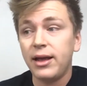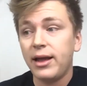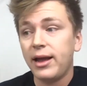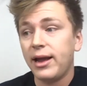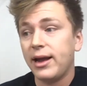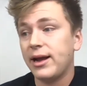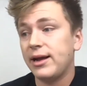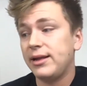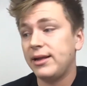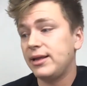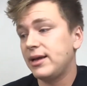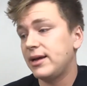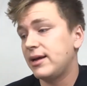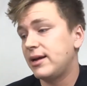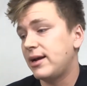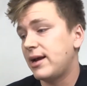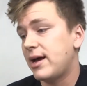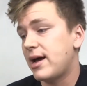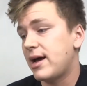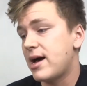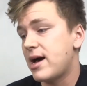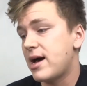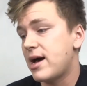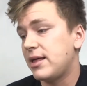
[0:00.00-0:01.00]
And then
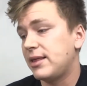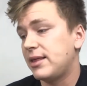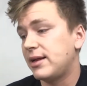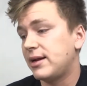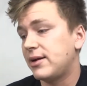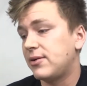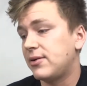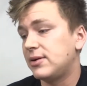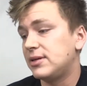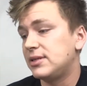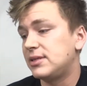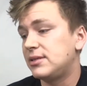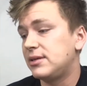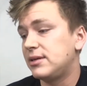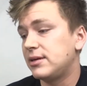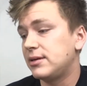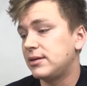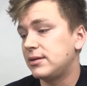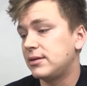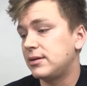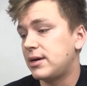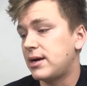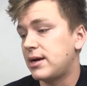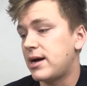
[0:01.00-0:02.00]
I was
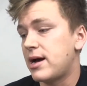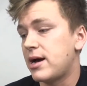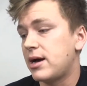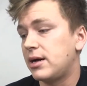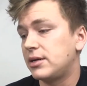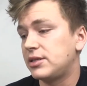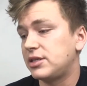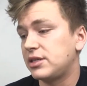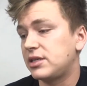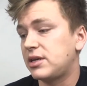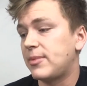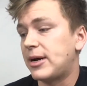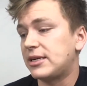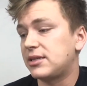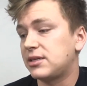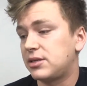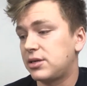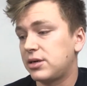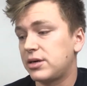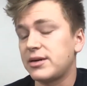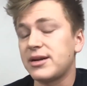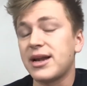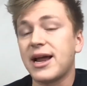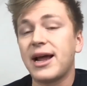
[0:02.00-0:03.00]
just about to
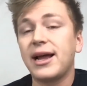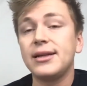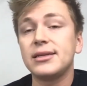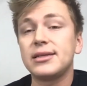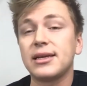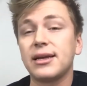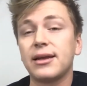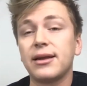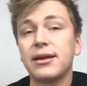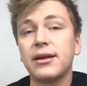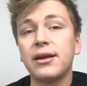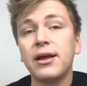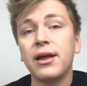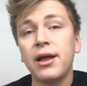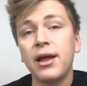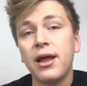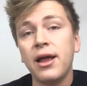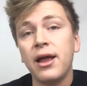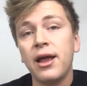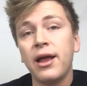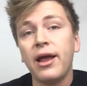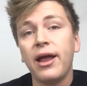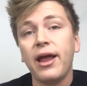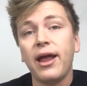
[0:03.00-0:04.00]
turn 19.
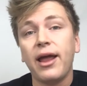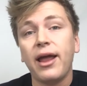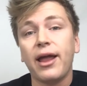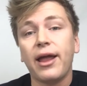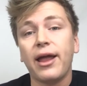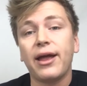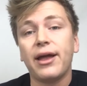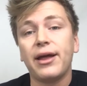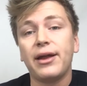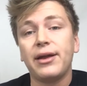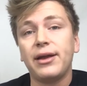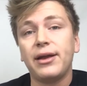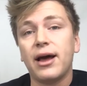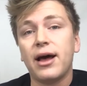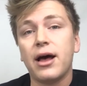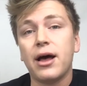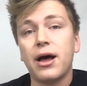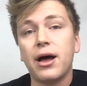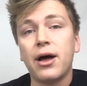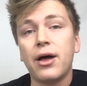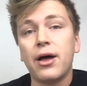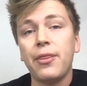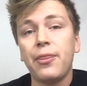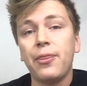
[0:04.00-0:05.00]
And
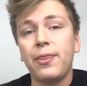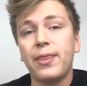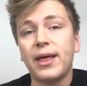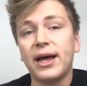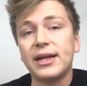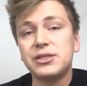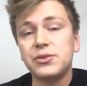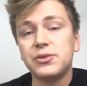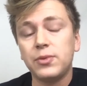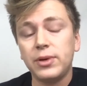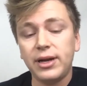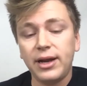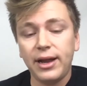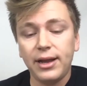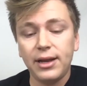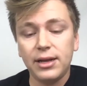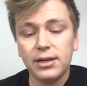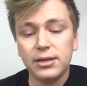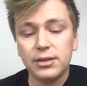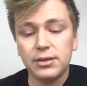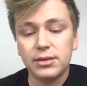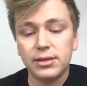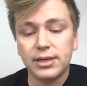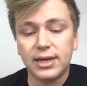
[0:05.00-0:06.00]
that's when
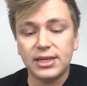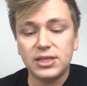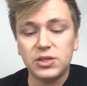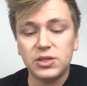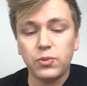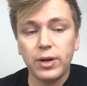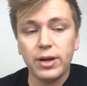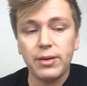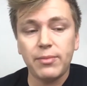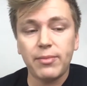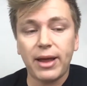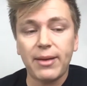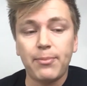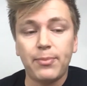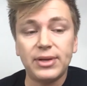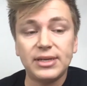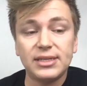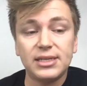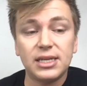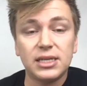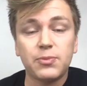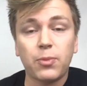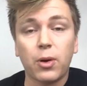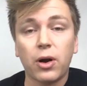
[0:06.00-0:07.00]
my
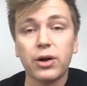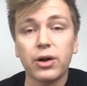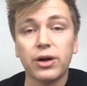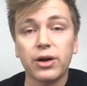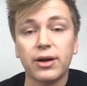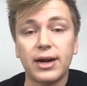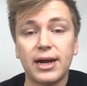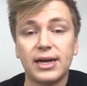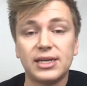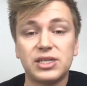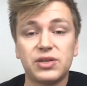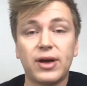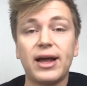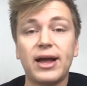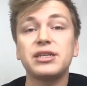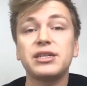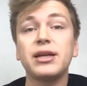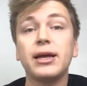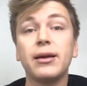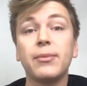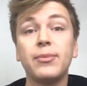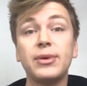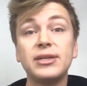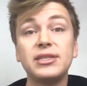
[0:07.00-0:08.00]
business partner and so I actually
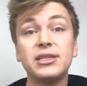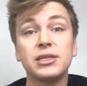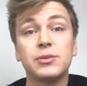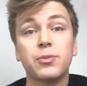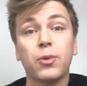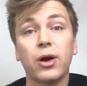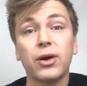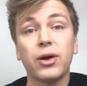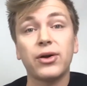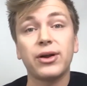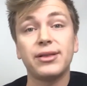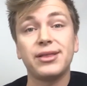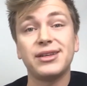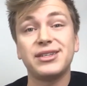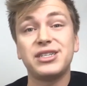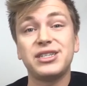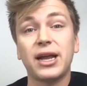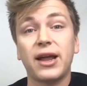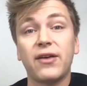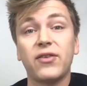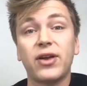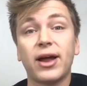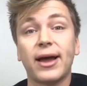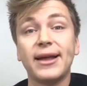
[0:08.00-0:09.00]
had a business partner in the
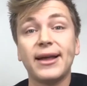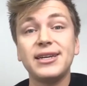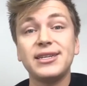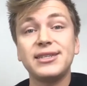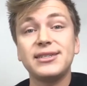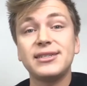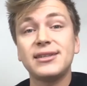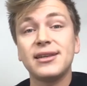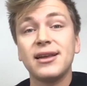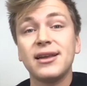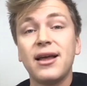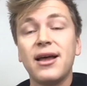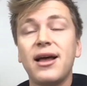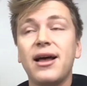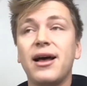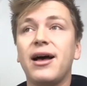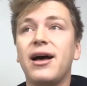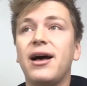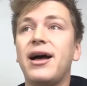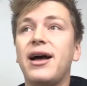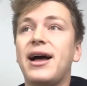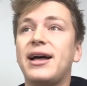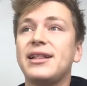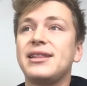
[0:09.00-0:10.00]
shaved ice.
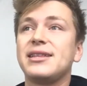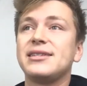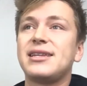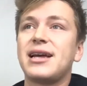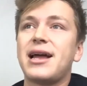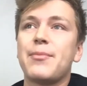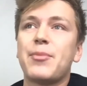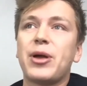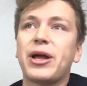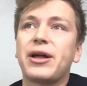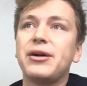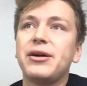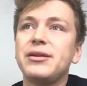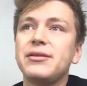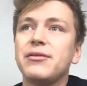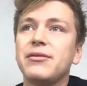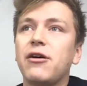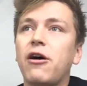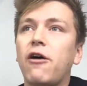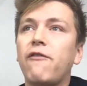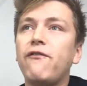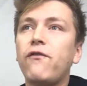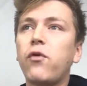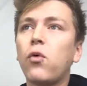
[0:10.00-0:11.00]
At the time, I couldn't
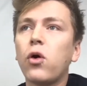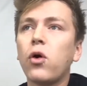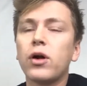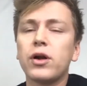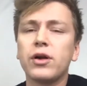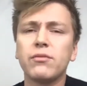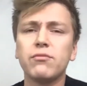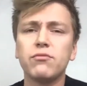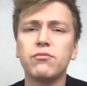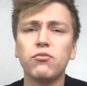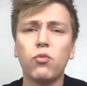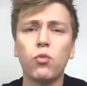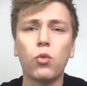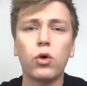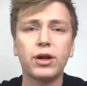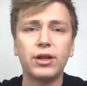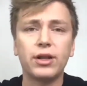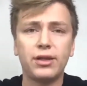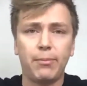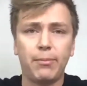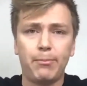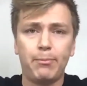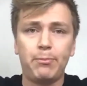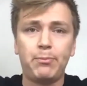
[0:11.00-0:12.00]
afford one of
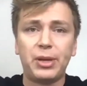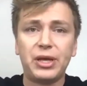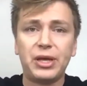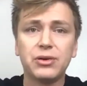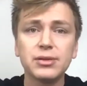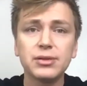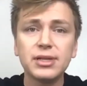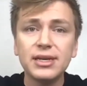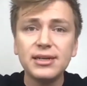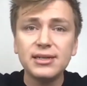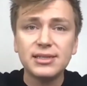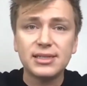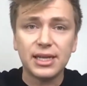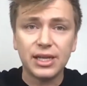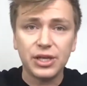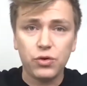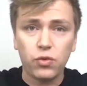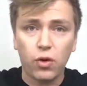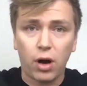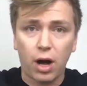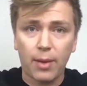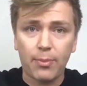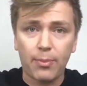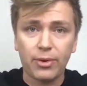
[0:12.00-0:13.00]
the buildings that
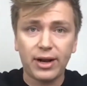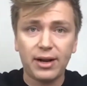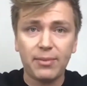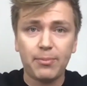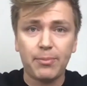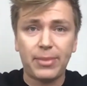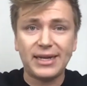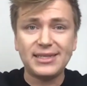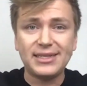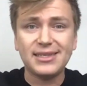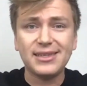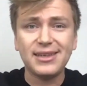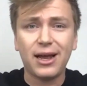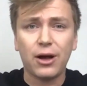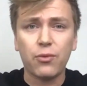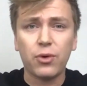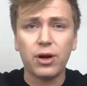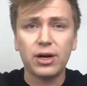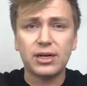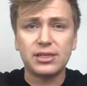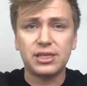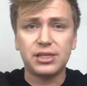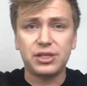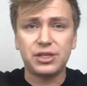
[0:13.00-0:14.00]
you operate. Basically, how it
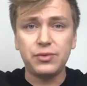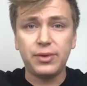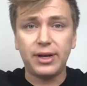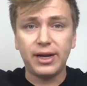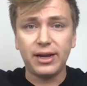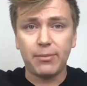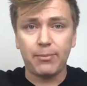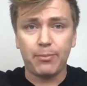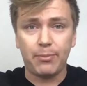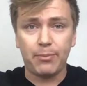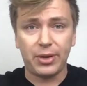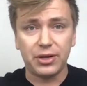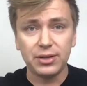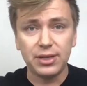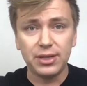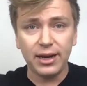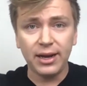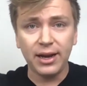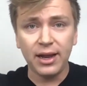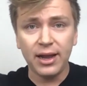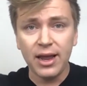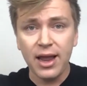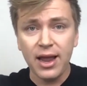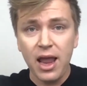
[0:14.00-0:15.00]
works is you get a
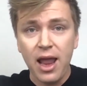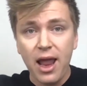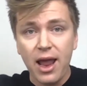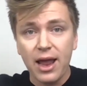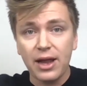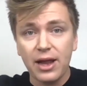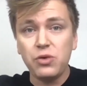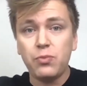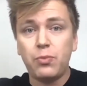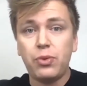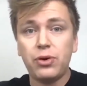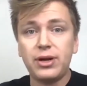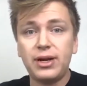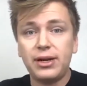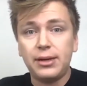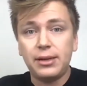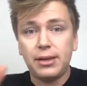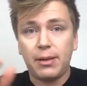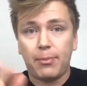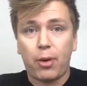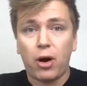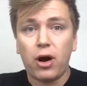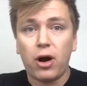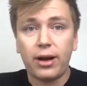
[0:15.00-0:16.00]
building and you put it in
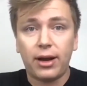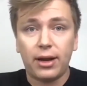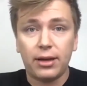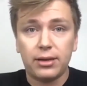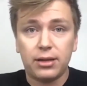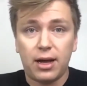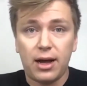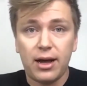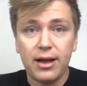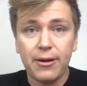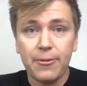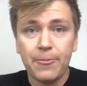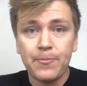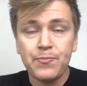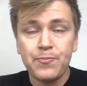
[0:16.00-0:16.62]
the parking lot.